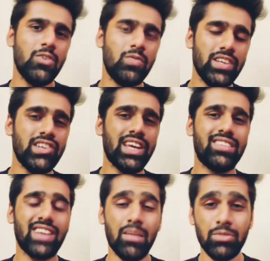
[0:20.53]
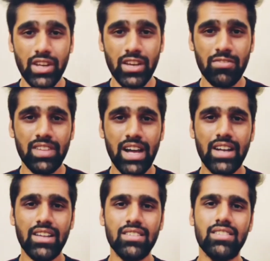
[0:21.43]
which exam to give, that
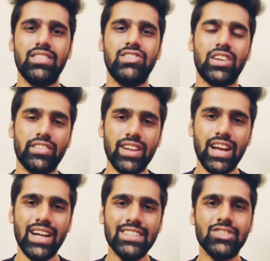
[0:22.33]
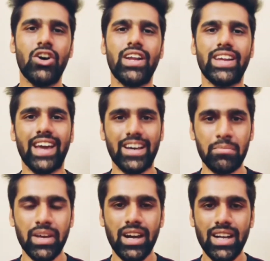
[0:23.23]
is General IELTS or
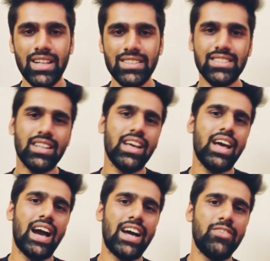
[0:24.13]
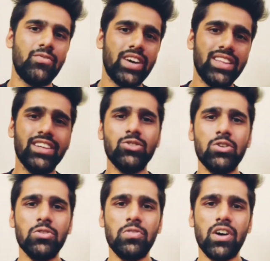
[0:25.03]
Academic IELTS, and whether to
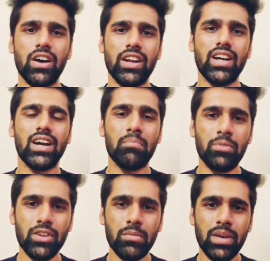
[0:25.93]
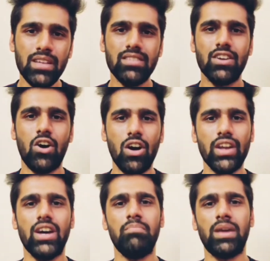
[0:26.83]
go for a computer based or
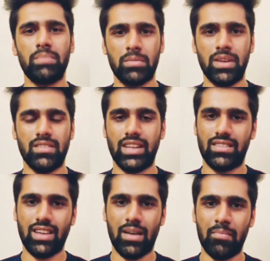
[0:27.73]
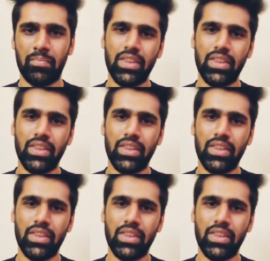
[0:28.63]
a paper based exam.